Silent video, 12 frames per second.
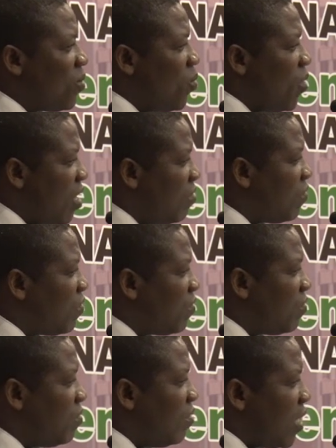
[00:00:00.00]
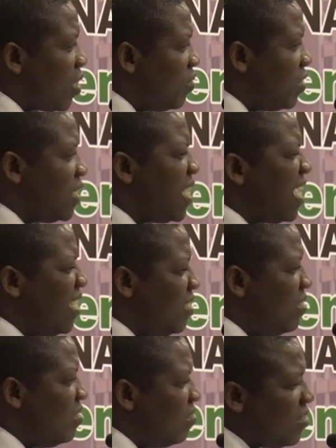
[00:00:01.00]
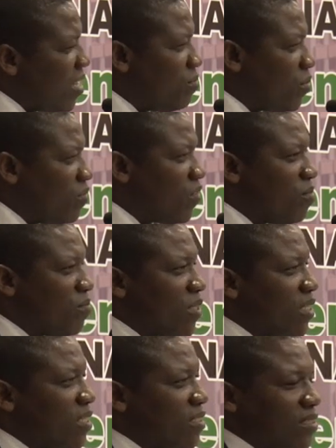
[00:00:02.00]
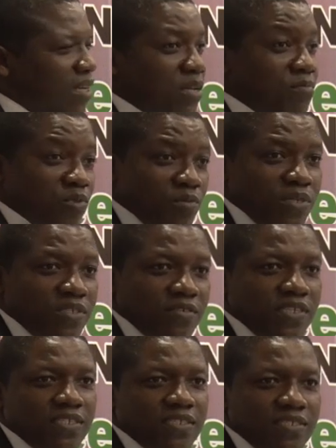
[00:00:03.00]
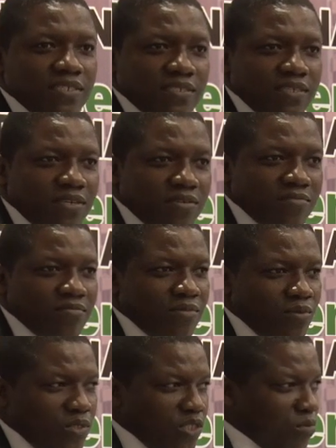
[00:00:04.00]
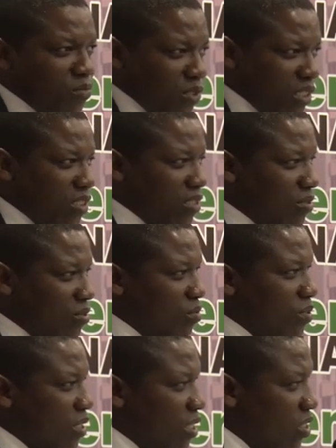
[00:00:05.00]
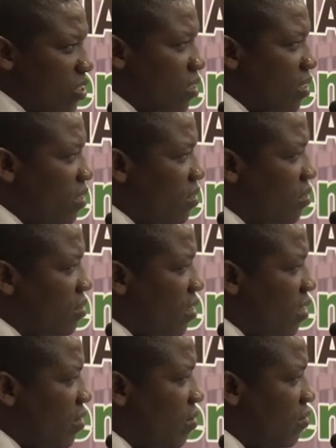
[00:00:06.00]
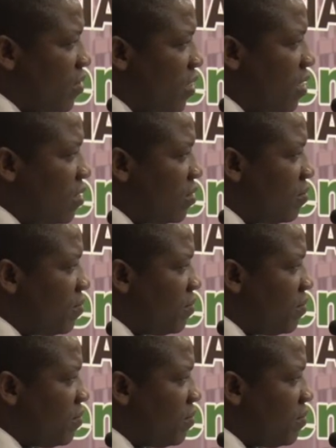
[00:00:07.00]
we have around 9.5% unemployment rate in Tanzania, which is projected to be registered this year.